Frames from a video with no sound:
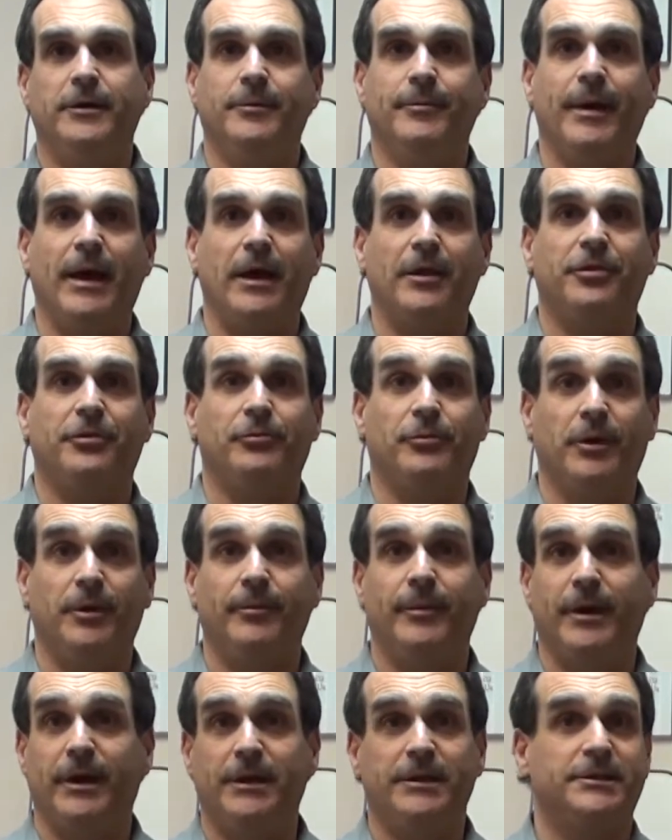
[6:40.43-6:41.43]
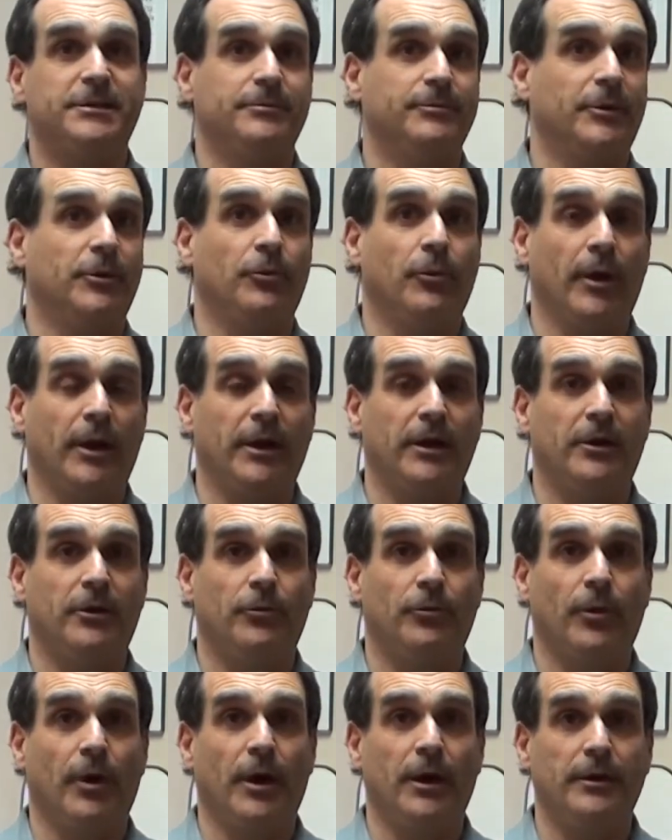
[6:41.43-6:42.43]
in about 3 minutes and be ready to
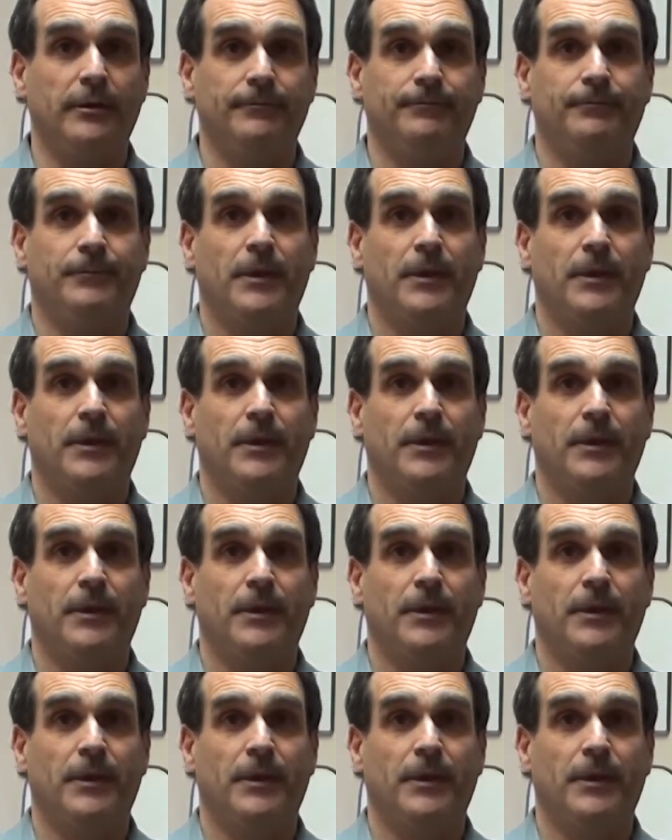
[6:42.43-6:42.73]
run.